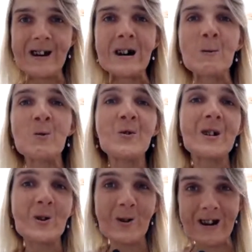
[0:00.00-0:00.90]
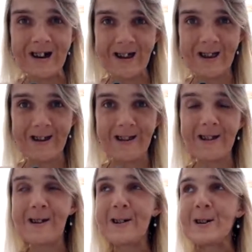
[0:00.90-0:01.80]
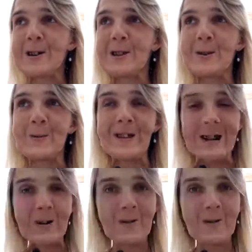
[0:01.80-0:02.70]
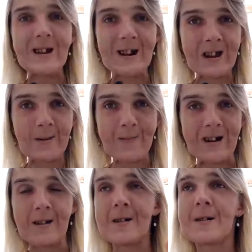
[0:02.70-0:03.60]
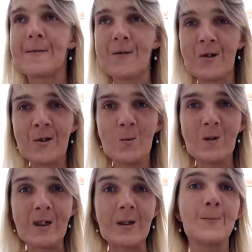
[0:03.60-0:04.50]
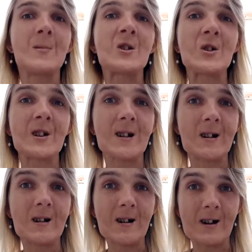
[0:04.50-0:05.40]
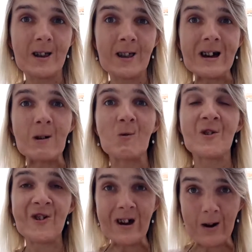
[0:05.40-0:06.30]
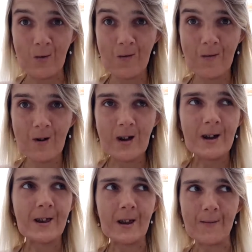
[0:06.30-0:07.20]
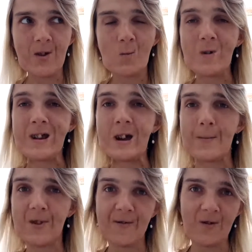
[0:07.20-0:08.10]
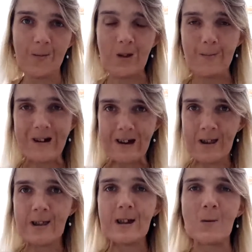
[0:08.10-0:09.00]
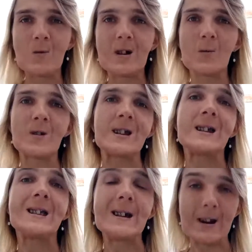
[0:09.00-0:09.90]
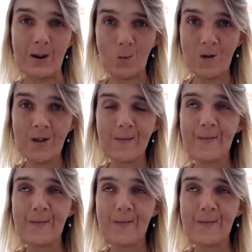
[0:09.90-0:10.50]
and how to recognize it. So now the last part. First was mirroring us our shadow, something what comes from the past that we already dealt with,